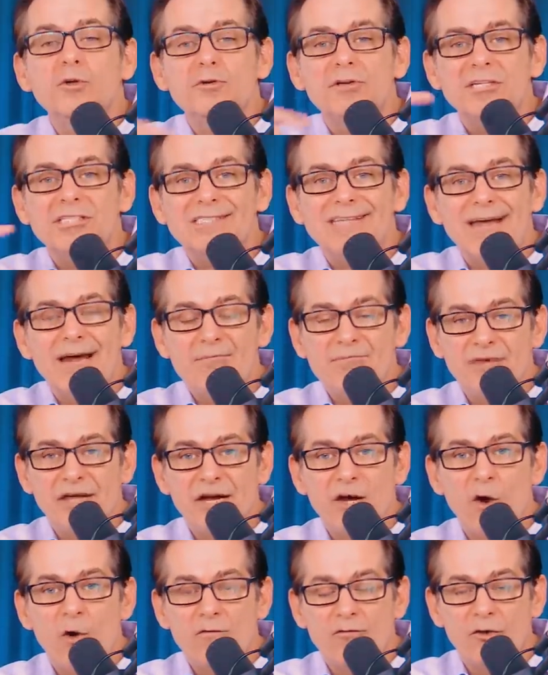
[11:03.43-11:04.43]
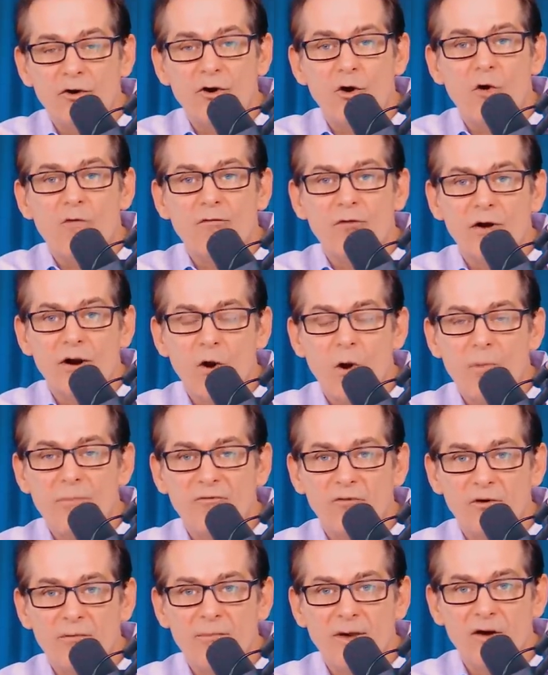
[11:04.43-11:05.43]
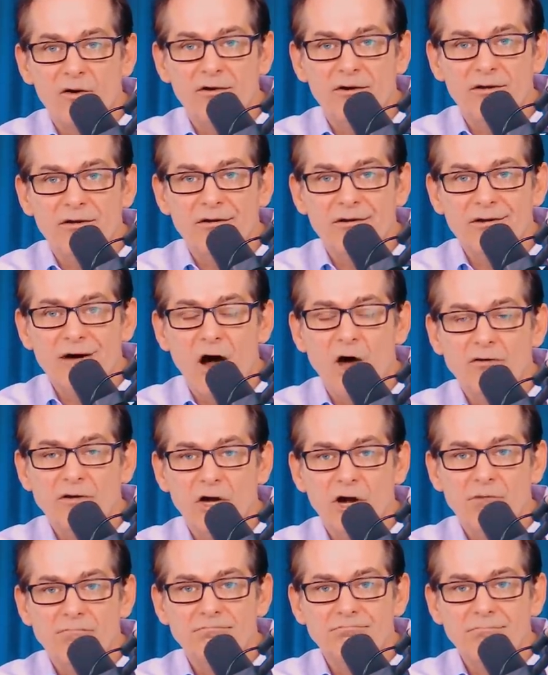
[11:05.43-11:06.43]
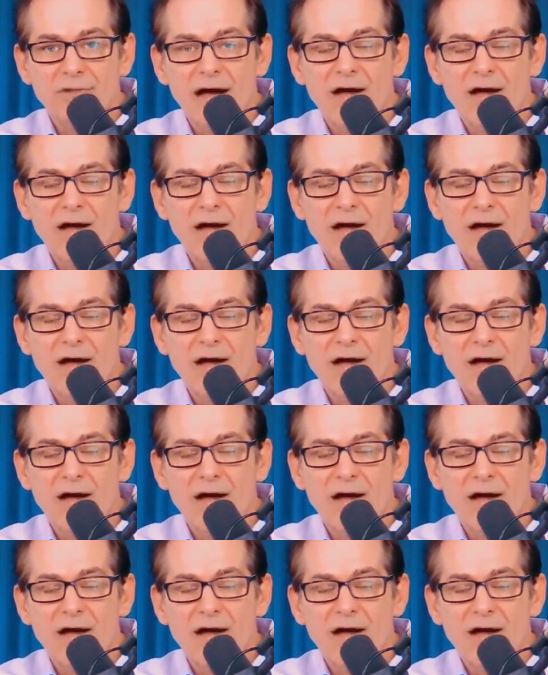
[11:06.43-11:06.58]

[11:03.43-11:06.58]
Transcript: do the same thing over and over and hope for a better outcome.